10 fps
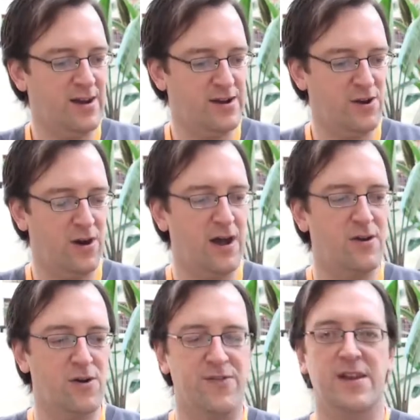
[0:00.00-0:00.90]
I don't
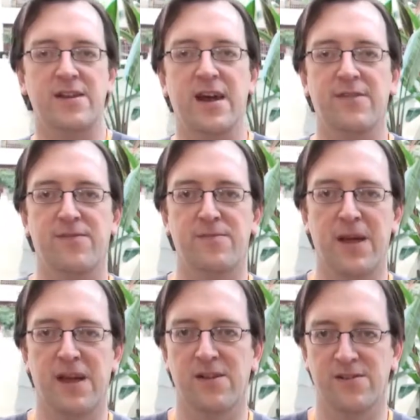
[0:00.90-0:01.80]
know if they didn't have
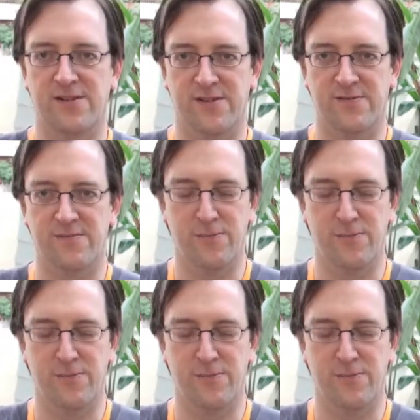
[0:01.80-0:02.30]
panels to